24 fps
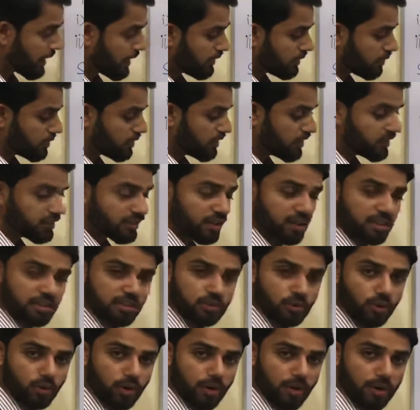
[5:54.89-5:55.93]
So these are the
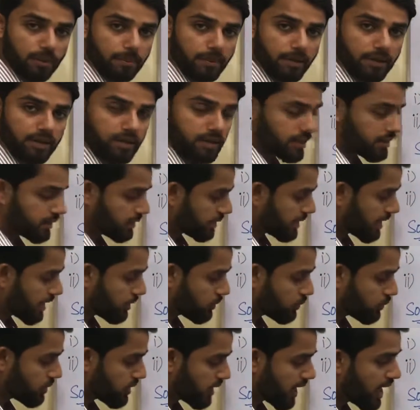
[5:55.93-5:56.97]
total number
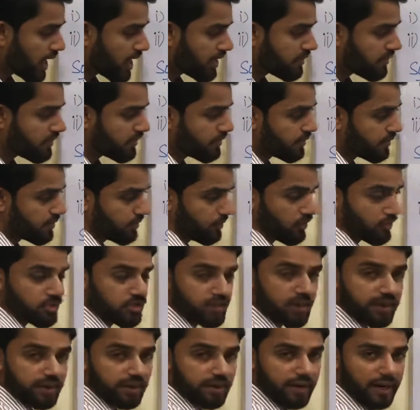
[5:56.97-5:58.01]
that we have, which
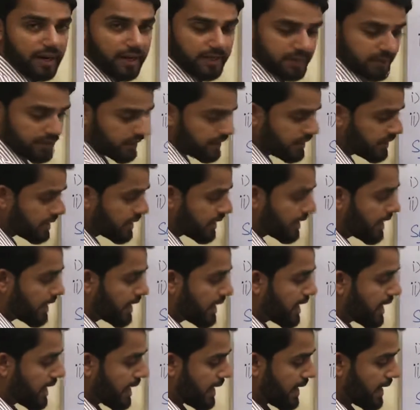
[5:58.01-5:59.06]
are 90,
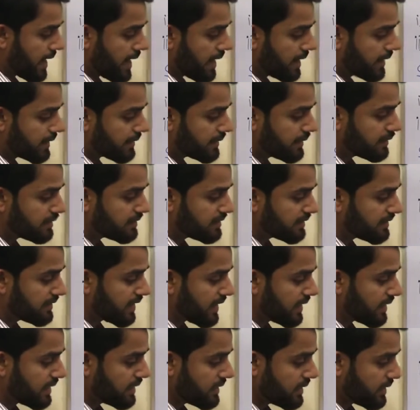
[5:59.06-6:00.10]
and these
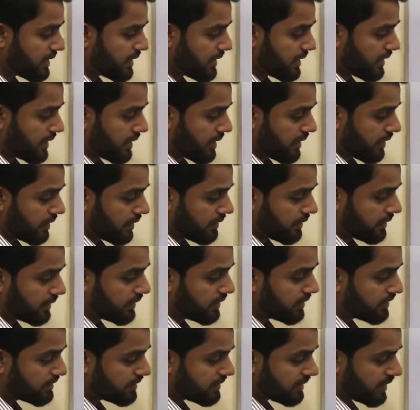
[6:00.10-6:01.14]

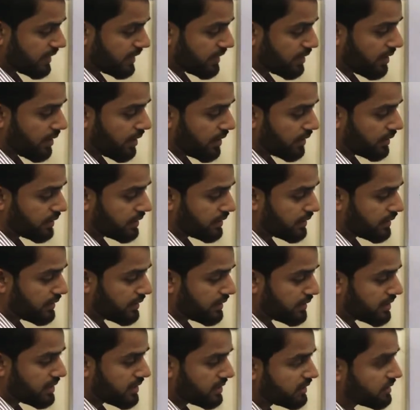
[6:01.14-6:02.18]
10 are the
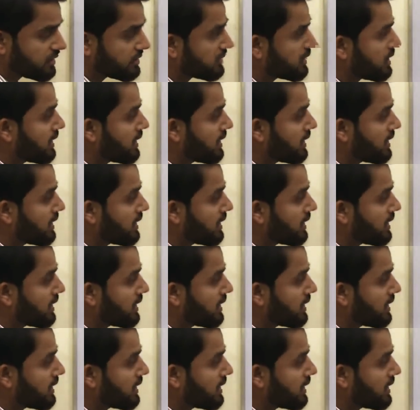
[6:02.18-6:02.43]
digits